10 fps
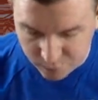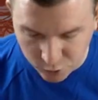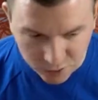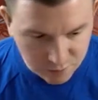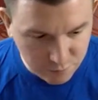
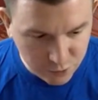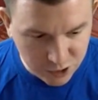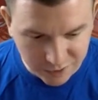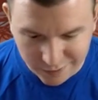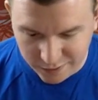work. Look
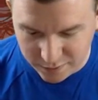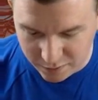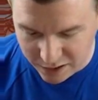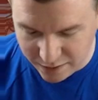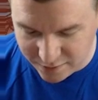at this.
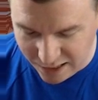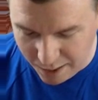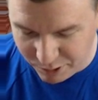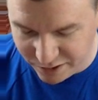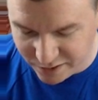Look how
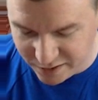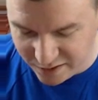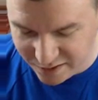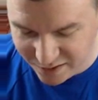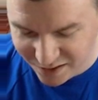sloppy this
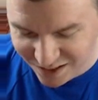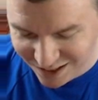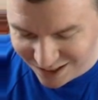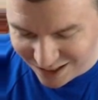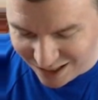is.
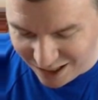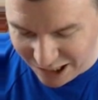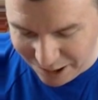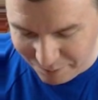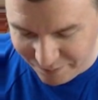Yeah,